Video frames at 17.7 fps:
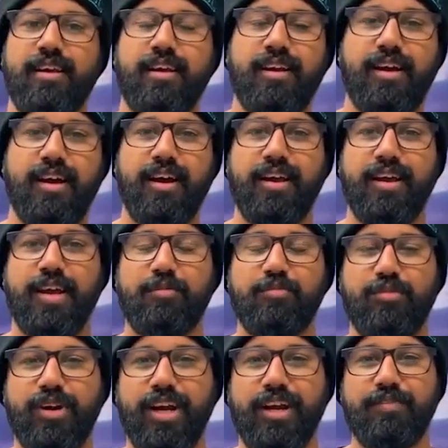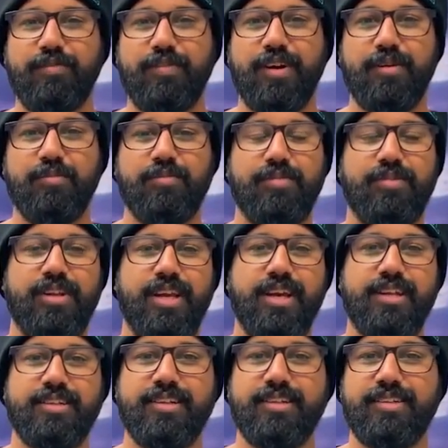Hi, I'm Brian from
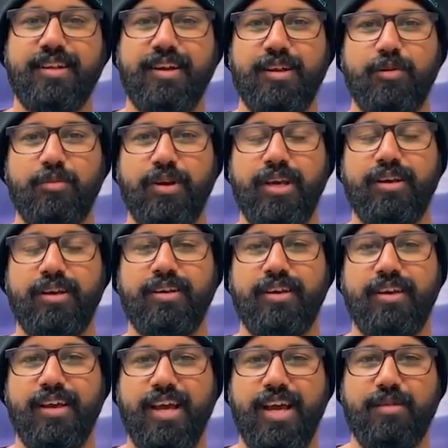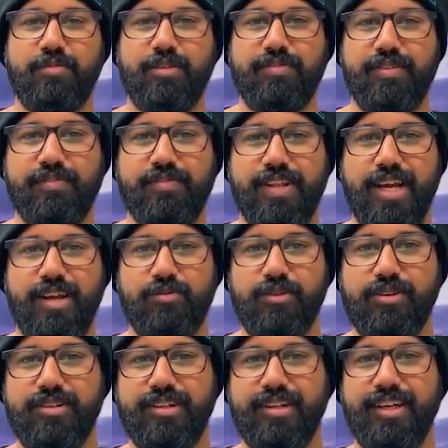DSS Thunder Bay. Happy 5th
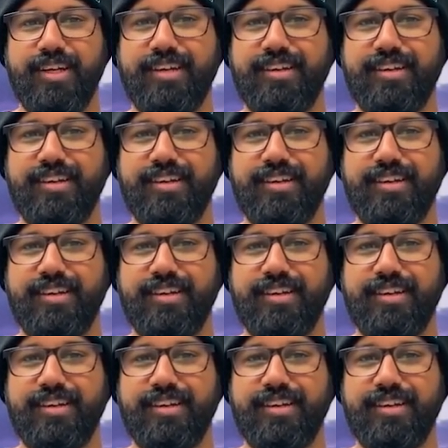anniversary.